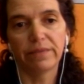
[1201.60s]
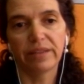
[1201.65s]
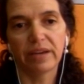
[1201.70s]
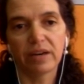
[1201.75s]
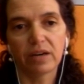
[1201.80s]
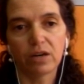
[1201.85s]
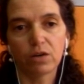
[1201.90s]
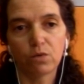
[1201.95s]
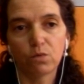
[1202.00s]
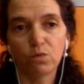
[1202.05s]

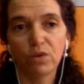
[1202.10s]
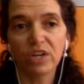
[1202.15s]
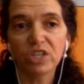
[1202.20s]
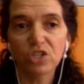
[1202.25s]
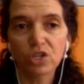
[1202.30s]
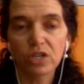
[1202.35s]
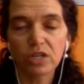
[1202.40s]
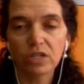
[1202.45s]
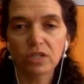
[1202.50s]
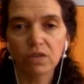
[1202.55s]
their
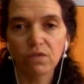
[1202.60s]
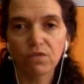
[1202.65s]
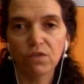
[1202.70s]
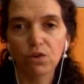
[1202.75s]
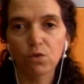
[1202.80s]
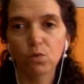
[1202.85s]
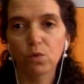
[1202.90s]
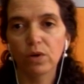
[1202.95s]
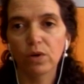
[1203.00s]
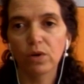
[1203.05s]
richness, if you
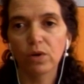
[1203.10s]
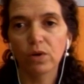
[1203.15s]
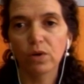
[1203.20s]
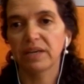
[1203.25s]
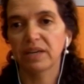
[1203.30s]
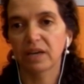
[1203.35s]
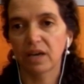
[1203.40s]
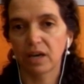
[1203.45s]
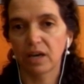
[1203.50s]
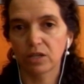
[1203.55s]
will,
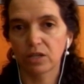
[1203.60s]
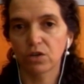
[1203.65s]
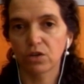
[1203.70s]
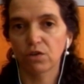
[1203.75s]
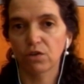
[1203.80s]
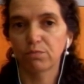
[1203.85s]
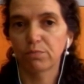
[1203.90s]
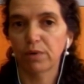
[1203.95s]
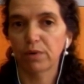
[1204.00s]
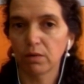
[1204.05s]
because
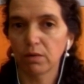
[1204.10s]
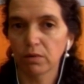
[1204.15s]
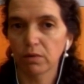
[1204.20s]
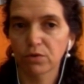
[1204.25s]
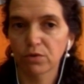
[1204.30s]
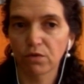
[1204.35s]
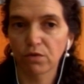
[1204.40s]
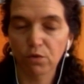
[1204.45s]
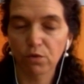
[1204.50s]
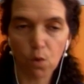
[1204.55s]
of
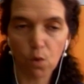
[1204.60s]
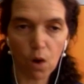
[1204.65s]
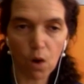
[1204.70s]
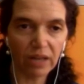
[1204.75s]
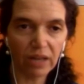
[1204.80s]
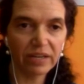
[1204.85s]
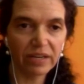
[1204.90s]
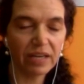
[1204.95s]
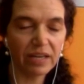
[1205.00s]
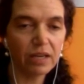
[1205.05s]
problems of
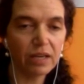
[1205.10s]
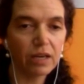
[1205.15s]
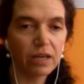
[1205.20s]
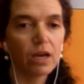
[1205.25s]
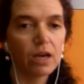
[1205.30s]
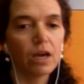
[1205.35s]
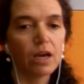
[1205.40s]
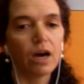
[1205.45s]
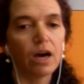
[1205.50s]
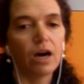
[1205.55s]
quality.
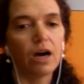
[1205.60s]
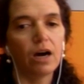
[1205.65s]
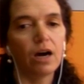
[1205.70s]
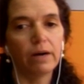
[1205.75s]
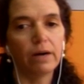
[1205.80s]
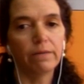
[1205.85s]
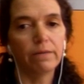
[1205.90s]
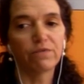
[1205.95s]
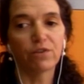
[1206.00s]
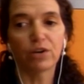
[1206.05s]

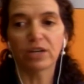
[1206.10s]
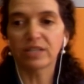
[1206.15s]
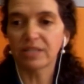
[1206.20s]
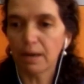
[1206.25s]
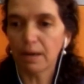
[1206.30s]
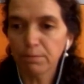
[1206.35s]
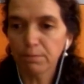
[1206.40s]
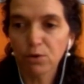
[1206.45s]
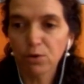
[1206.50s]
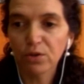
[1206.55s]
Um, for
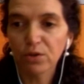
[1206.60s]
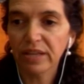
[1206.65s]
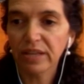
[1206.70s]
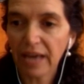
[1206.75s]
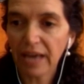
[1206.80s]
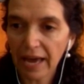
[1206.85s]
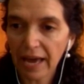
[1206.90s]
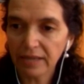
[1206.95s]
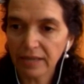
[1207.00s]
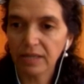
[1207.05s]
example, in the
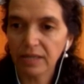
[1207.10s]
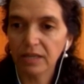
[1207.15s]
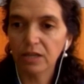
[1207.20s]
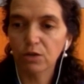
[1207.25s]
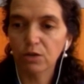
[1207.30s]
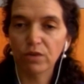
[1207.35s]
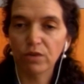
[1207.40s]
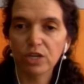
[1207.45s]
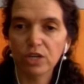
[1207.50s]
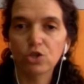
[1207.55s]

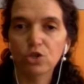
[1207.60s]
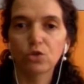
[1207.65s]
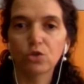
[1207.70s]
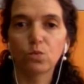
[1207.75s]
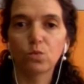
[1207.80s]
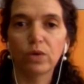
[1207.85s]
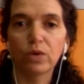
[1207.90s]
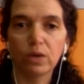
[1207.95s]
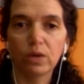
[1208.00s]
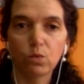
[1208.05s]
Andean
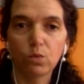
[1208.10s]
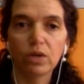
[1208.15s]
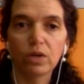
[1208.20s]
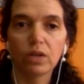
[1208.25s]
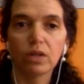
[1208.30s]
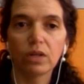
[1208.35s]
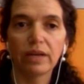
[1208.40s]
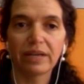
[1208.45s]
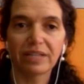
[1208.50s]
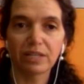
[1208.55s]
region, we
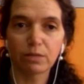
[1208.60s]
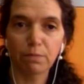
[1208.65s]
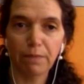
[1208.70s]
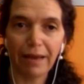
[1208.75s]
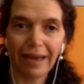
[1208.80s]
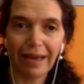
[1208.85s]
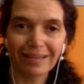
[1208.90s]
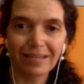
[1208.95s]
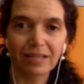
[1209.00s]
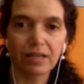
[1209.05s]
will
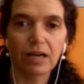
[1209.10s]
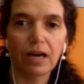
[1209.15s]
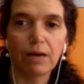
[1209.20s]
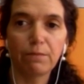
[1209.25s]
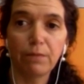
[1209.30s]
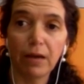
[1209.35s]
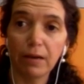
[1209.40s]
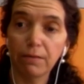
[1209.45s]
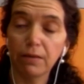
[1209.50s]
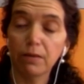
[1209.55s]
expect
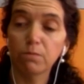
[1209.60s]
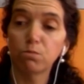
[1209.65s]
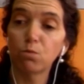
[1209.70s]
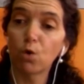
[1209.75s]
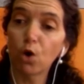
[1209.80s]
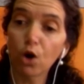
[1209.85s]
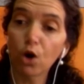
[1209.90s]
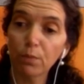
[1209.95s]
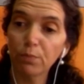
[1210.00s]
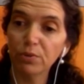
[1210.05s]
maybe
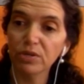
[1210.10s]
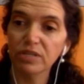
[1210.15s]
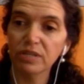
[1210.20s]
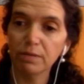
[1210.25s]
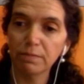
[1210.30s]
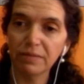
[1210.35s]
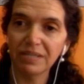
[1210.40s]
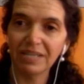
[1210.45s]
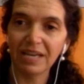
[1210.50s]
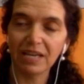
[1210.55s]
more
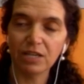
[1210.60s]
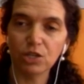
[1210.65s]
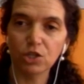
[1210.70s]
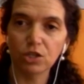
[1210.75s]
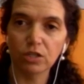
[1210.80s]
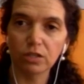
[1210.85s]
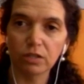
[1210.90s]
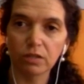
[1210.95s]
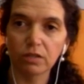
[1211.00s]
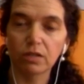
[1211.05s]
precipitation